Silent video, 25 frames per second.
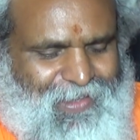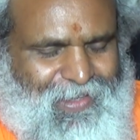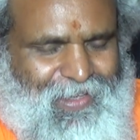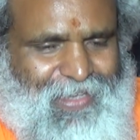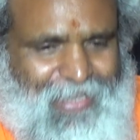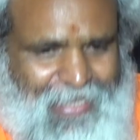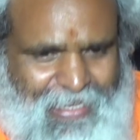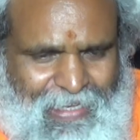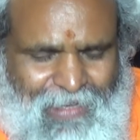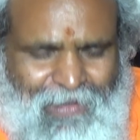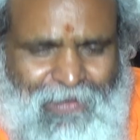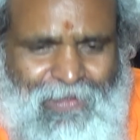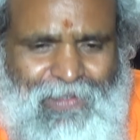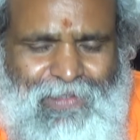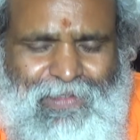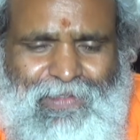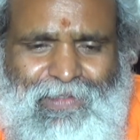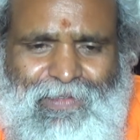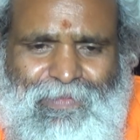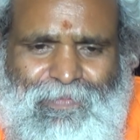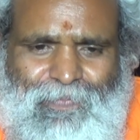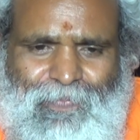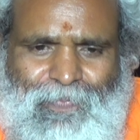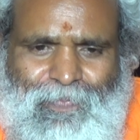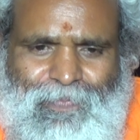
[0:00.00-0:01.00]
Here,
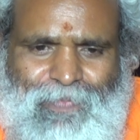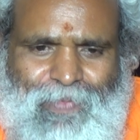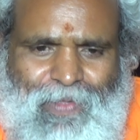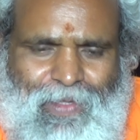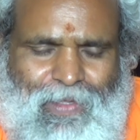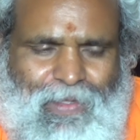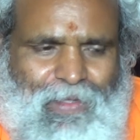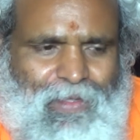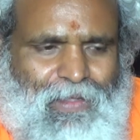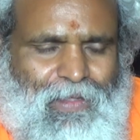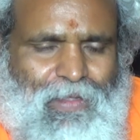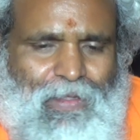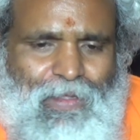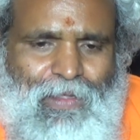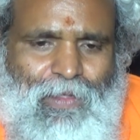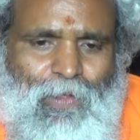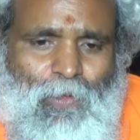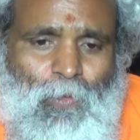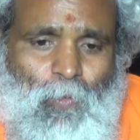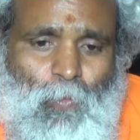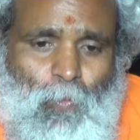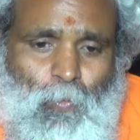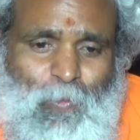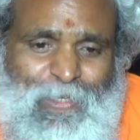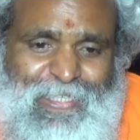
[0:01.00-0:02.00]

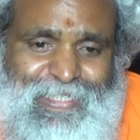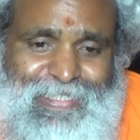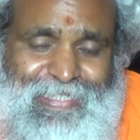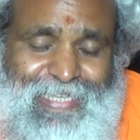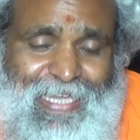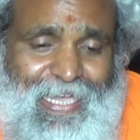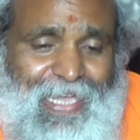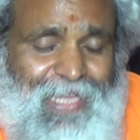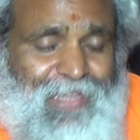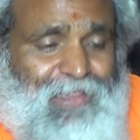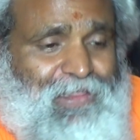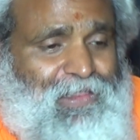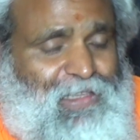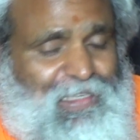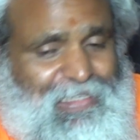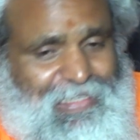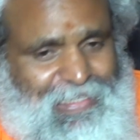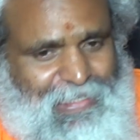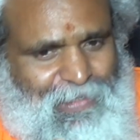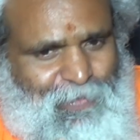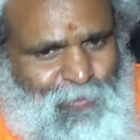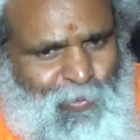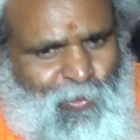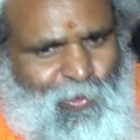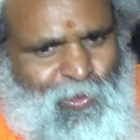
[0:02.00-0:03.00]
we say the
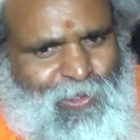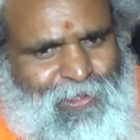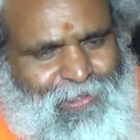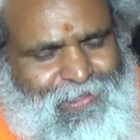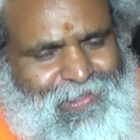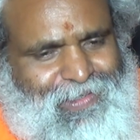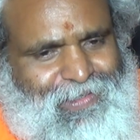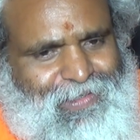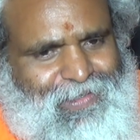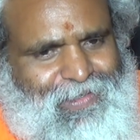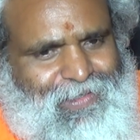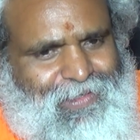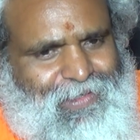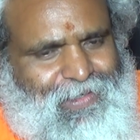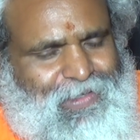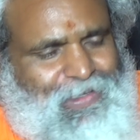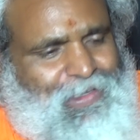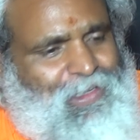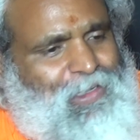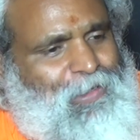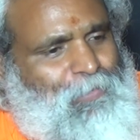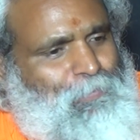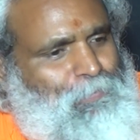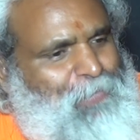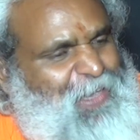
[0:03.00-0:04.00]
river
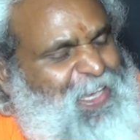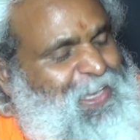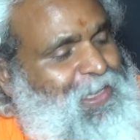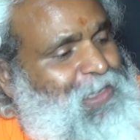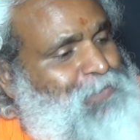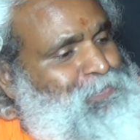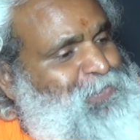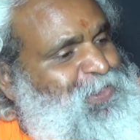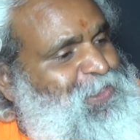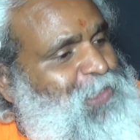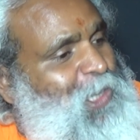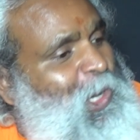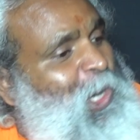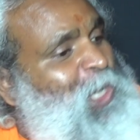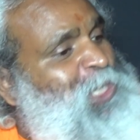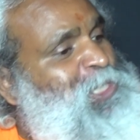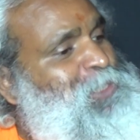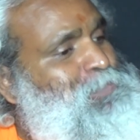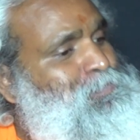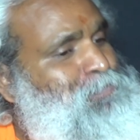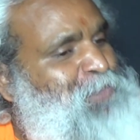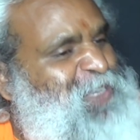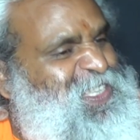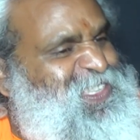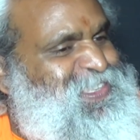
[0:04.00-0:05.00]
becomes
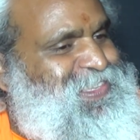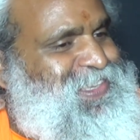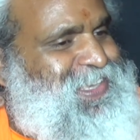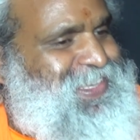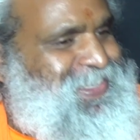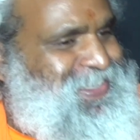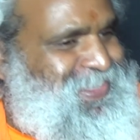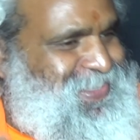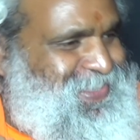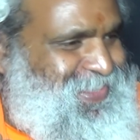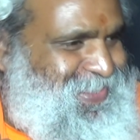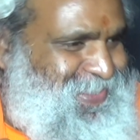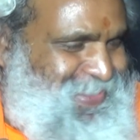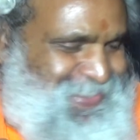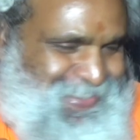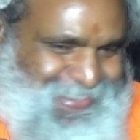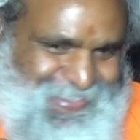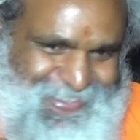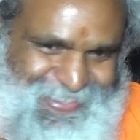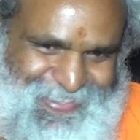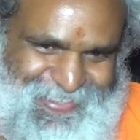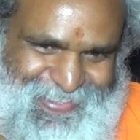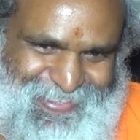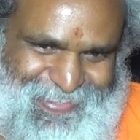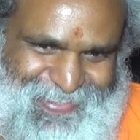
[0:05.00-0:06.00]

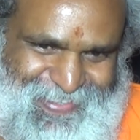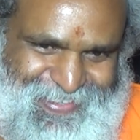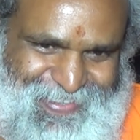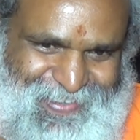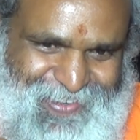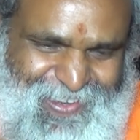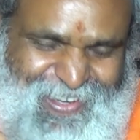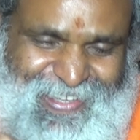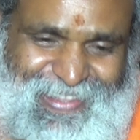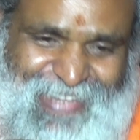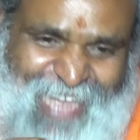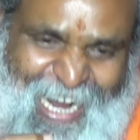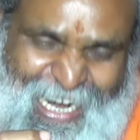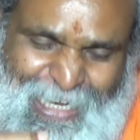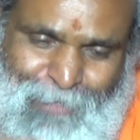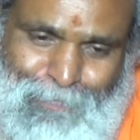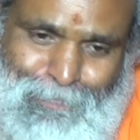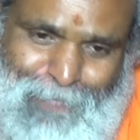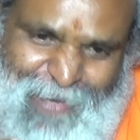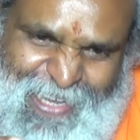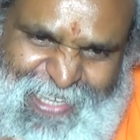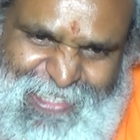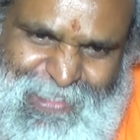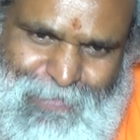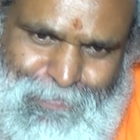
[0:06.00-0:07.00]
auspicious, or that
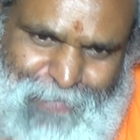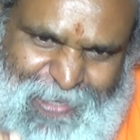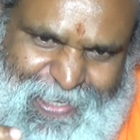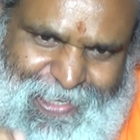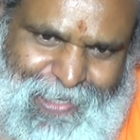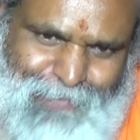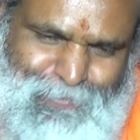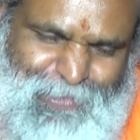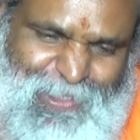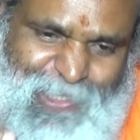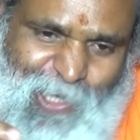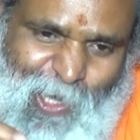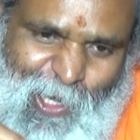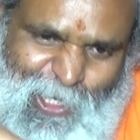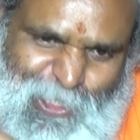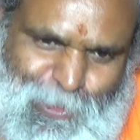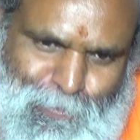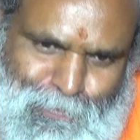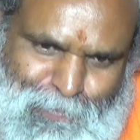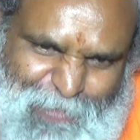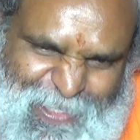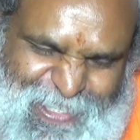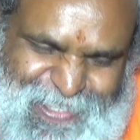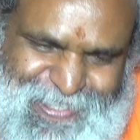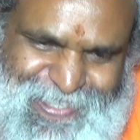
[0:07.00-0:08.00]
place becomes
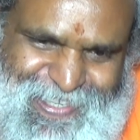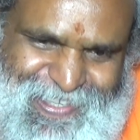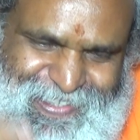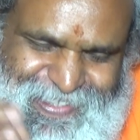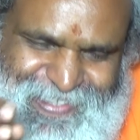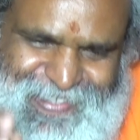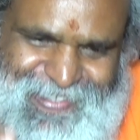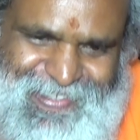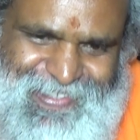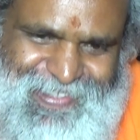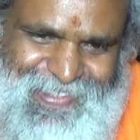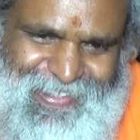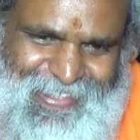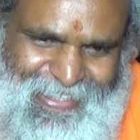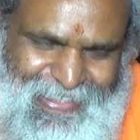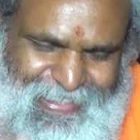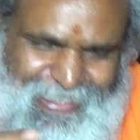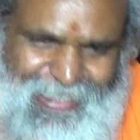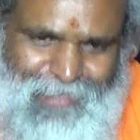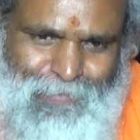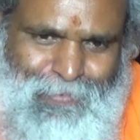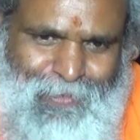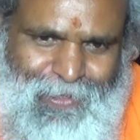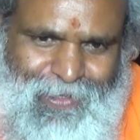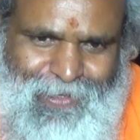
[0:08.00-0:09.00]
auspicious in a
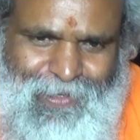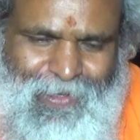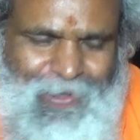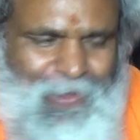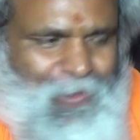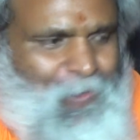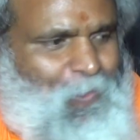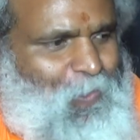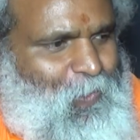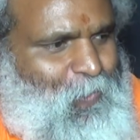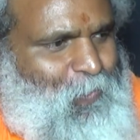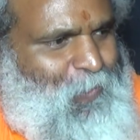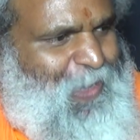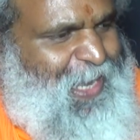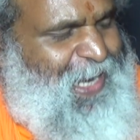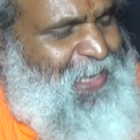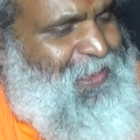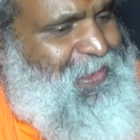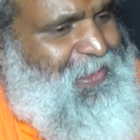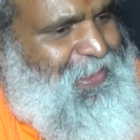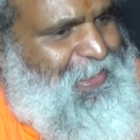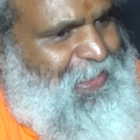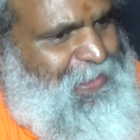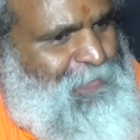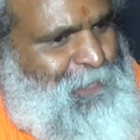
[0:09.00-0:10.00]
river, where
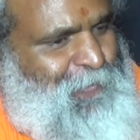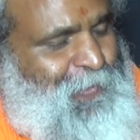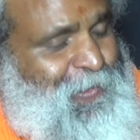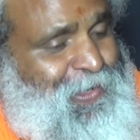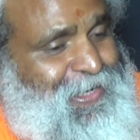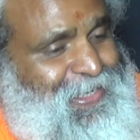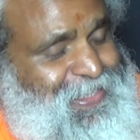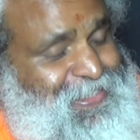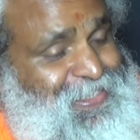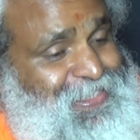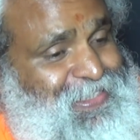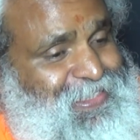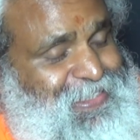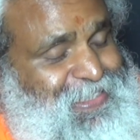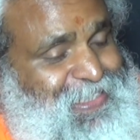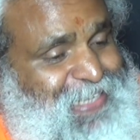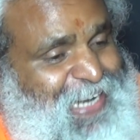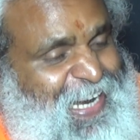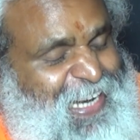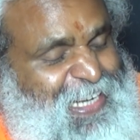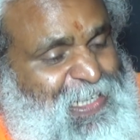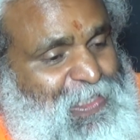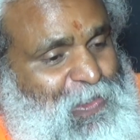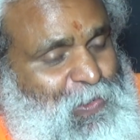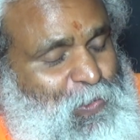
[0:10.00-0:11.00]
the river is
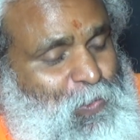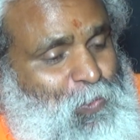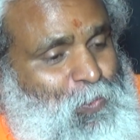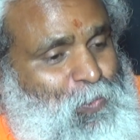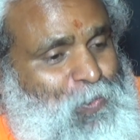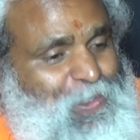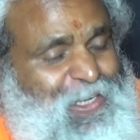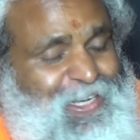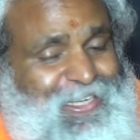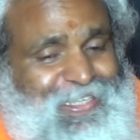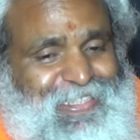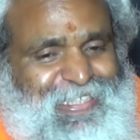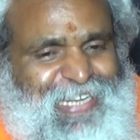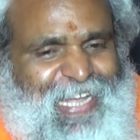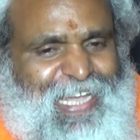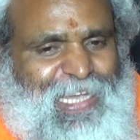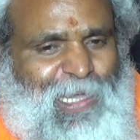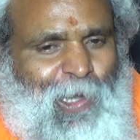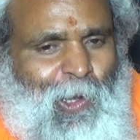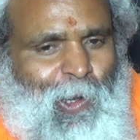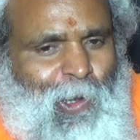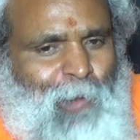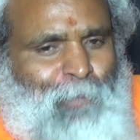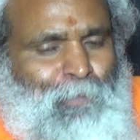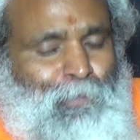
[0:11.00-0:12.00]
trying to take
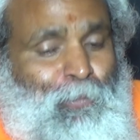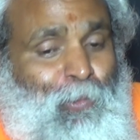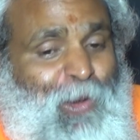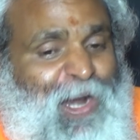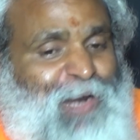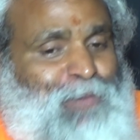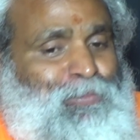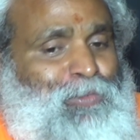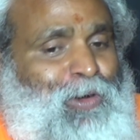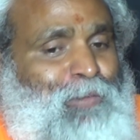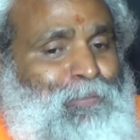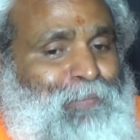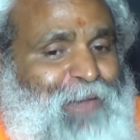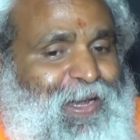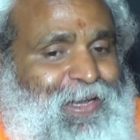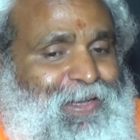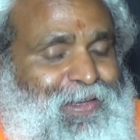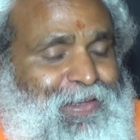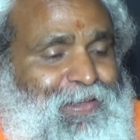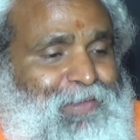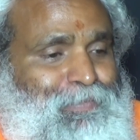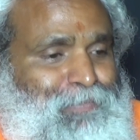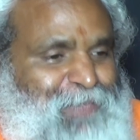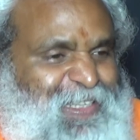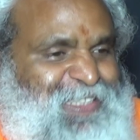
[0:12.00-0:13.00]
upward movement,
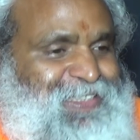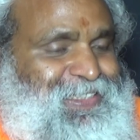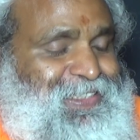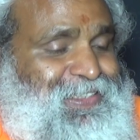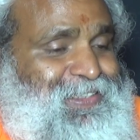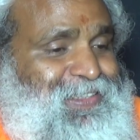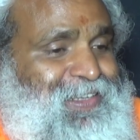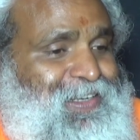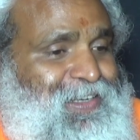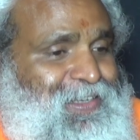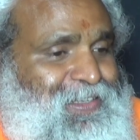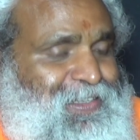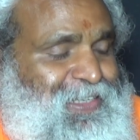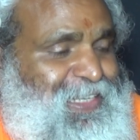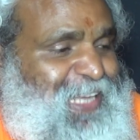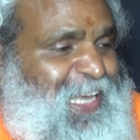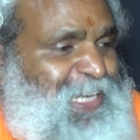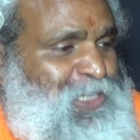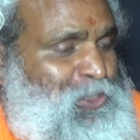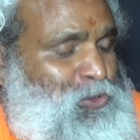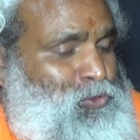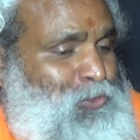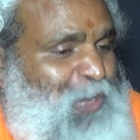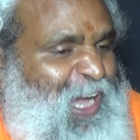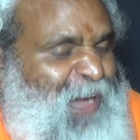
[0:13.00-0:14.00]
means
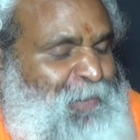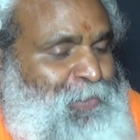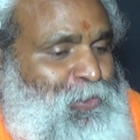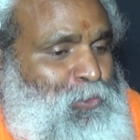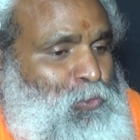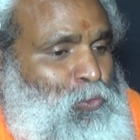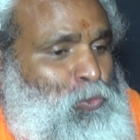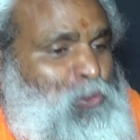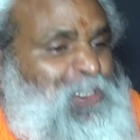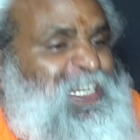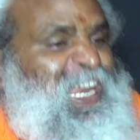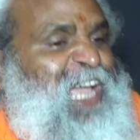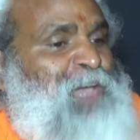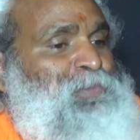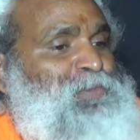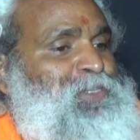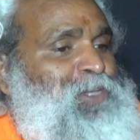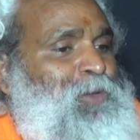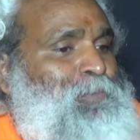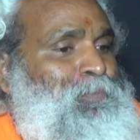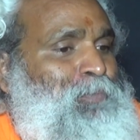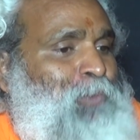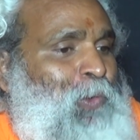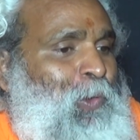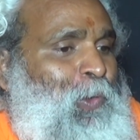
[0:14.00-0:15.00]
tries to have two types
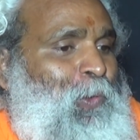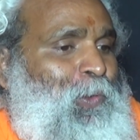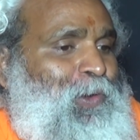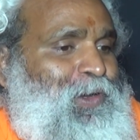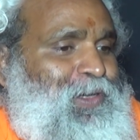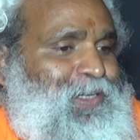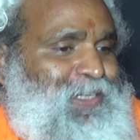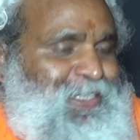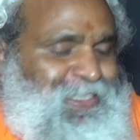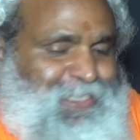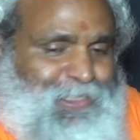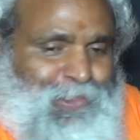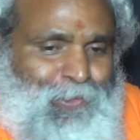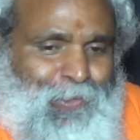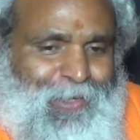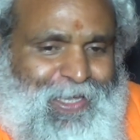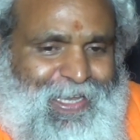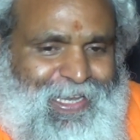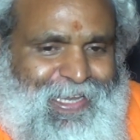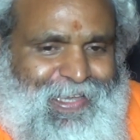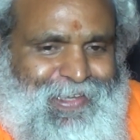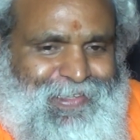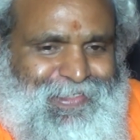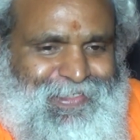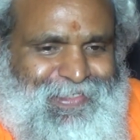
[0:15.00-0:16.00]
of flow. Is it
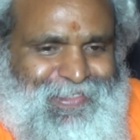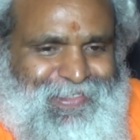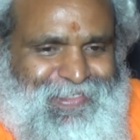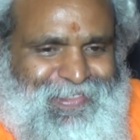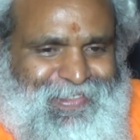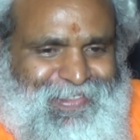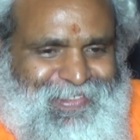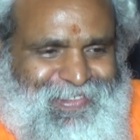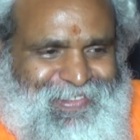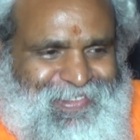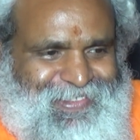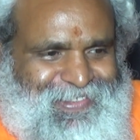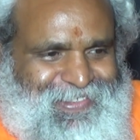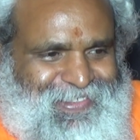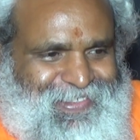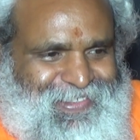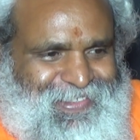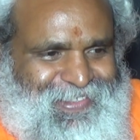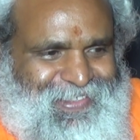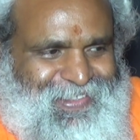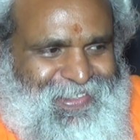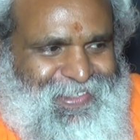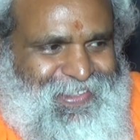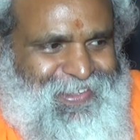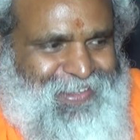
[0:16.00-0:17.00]
clear?
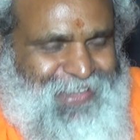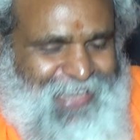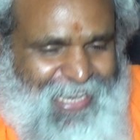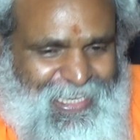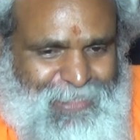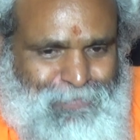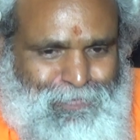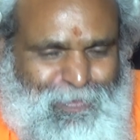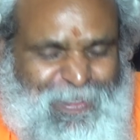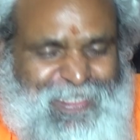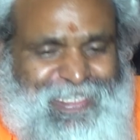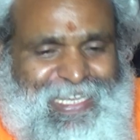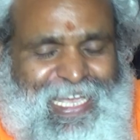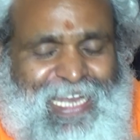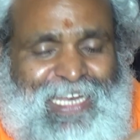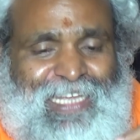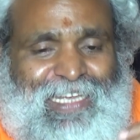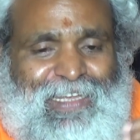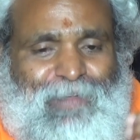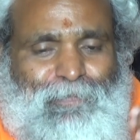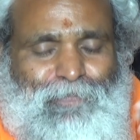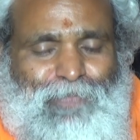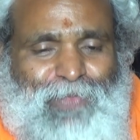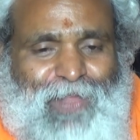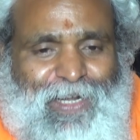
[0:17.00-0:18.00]

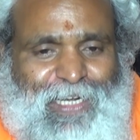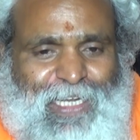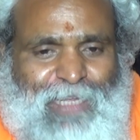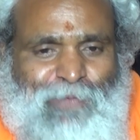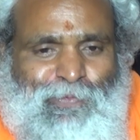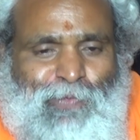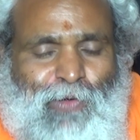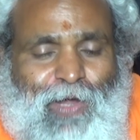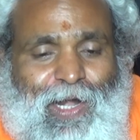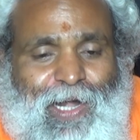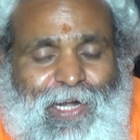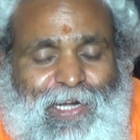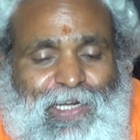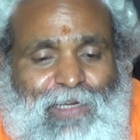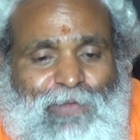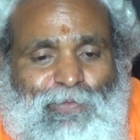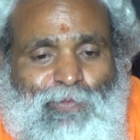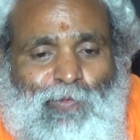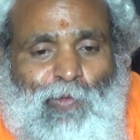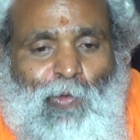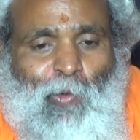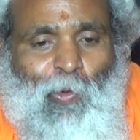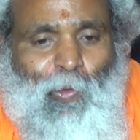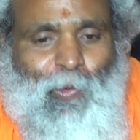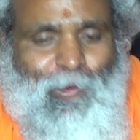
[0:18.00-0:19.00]
Especially different
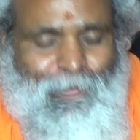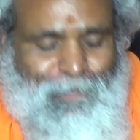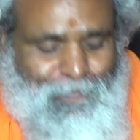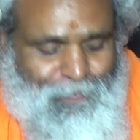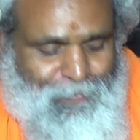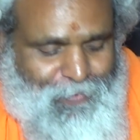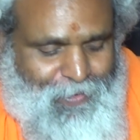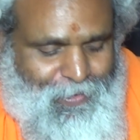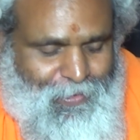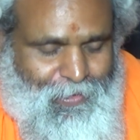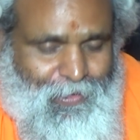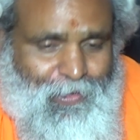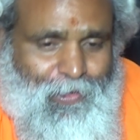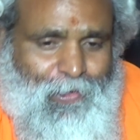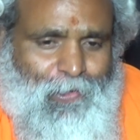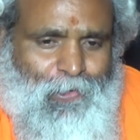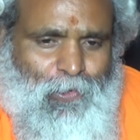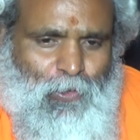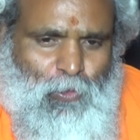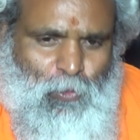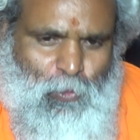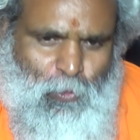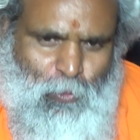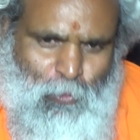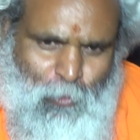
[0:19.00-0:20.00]
flow.
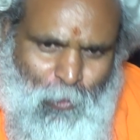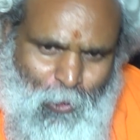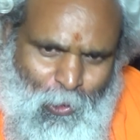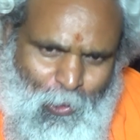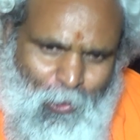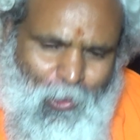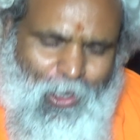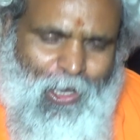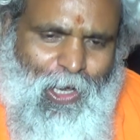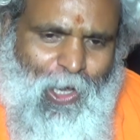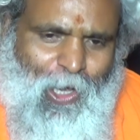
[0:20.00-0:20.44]
So